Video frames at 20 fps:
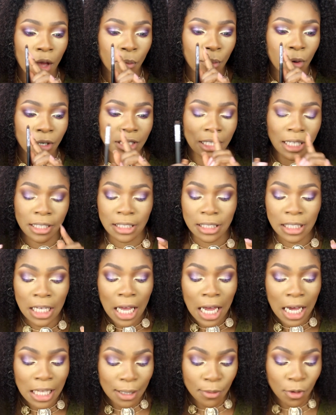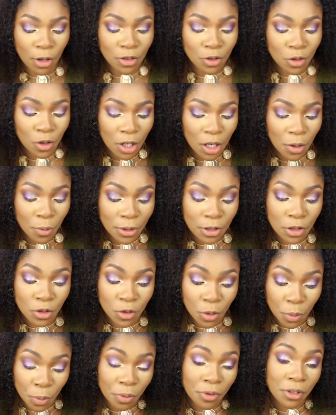Point like this. And I'm going to go in with
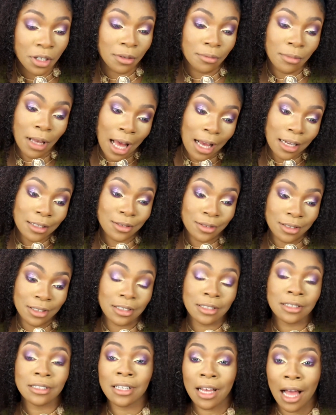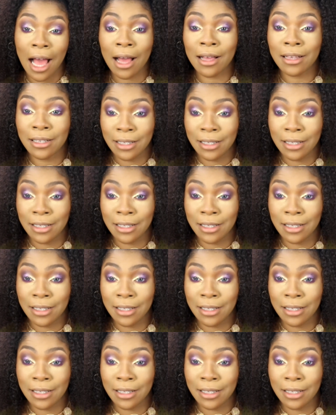Supreme actually. I'm